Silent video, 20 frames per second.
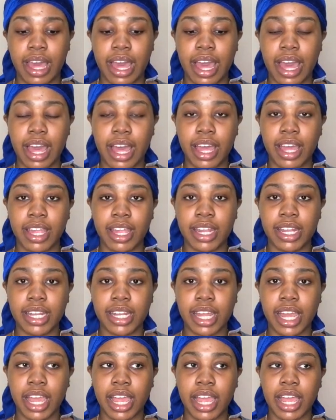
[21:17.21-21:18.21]
And
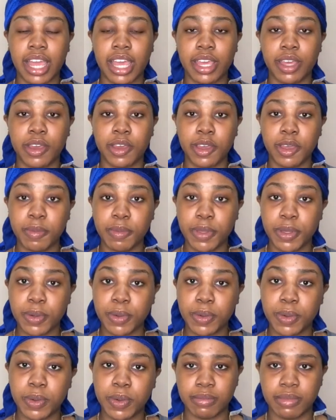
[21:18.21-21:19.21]
I hope you
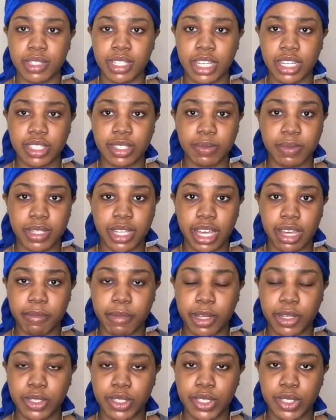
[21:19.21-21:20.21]
all take some time
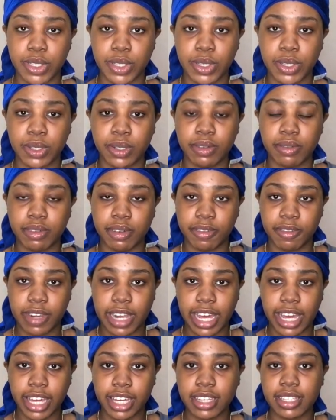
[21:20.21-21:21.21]
out to
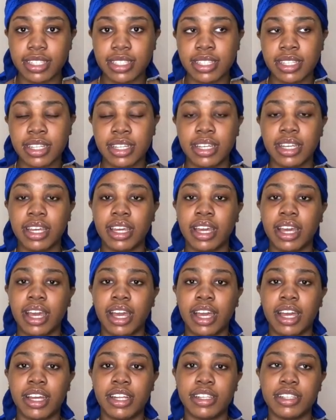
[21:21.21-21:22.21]
reflect
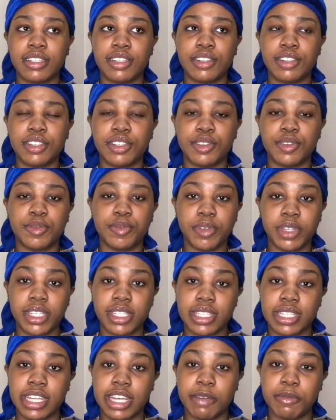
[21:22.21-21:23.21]
and just
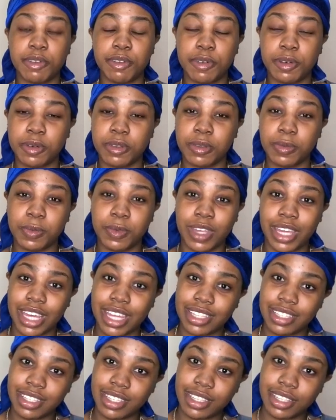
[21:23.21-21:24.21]
reset before we
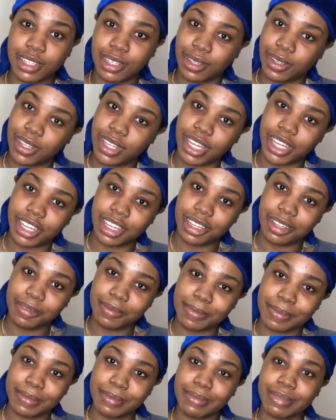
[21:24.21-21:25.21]
enter the new year.
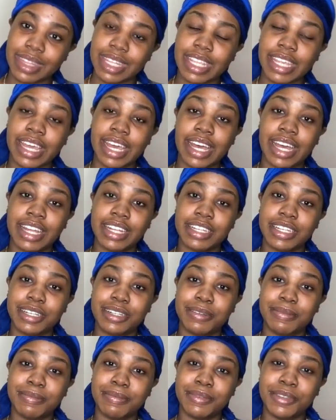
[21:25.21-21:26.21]
And
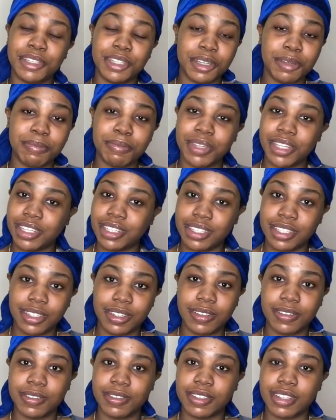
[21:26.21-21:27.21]
don't beat
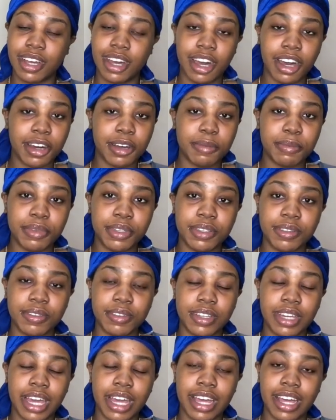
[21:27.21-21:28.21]
yourselves up if
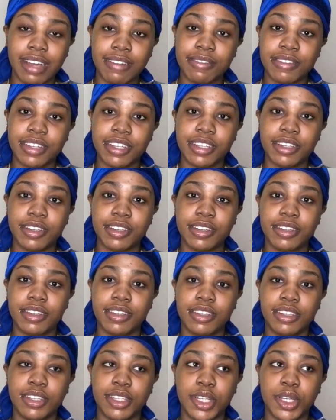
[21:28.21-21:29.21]
you haven't,
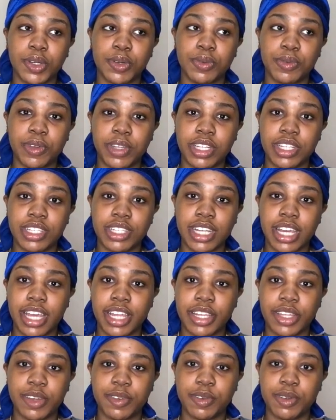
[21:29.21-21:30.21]
you know, reached
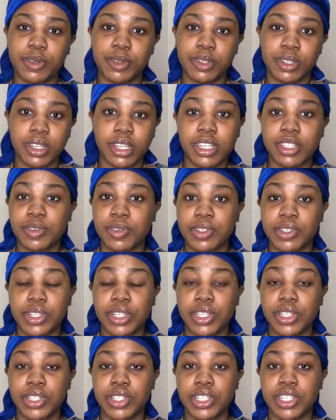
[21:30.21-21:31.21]
any of your new year's
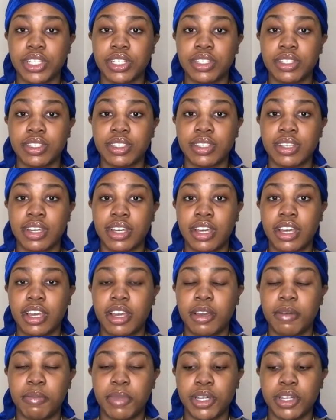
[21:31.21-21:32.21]
resolutions,
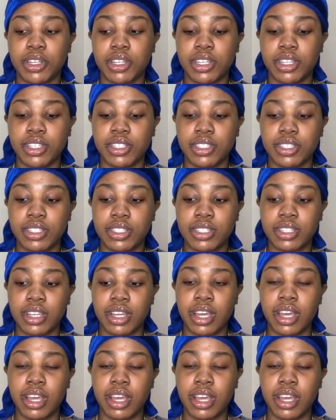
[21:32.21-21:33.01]
because